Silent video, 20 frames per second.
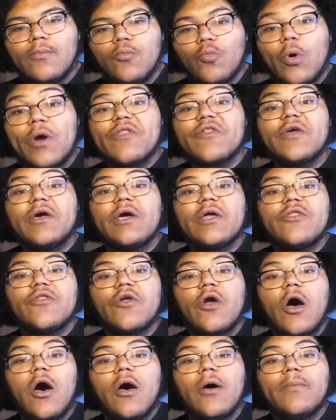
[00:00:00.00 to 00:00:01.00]
What's good,
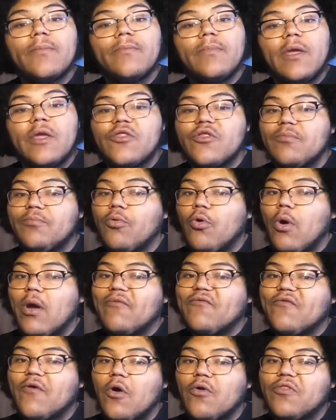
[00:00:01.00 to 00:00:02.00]
y'all? It's your boy
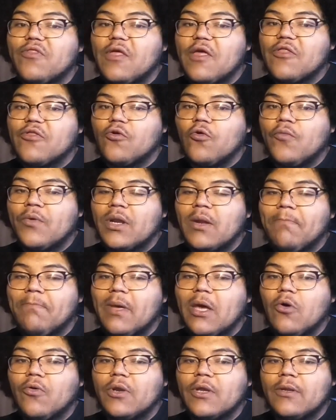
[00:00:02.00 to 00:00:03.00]
Fro Thizzle in the
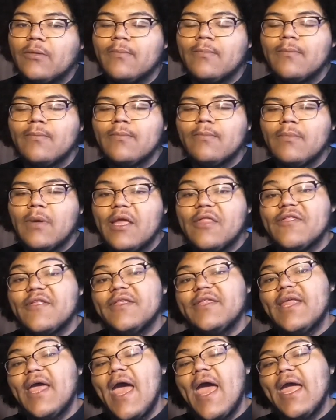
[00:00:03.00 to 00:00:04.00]
building, and
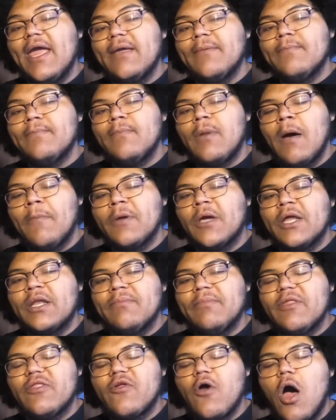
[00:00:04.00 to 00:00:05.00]
today I'm going to
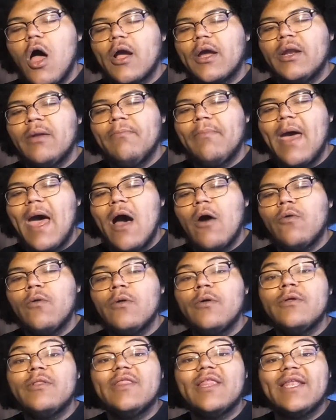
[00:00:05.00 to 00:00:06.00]
be talking about
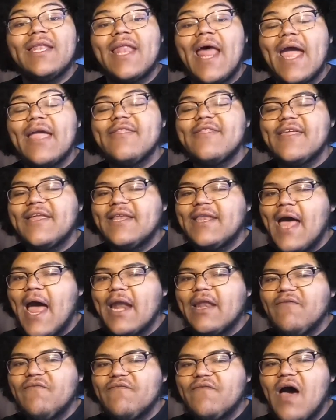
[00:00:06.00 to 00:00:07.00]
the
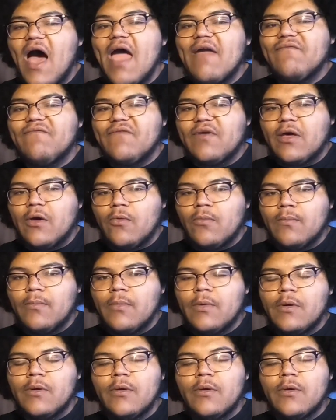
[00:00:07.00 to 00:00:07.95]
1995 film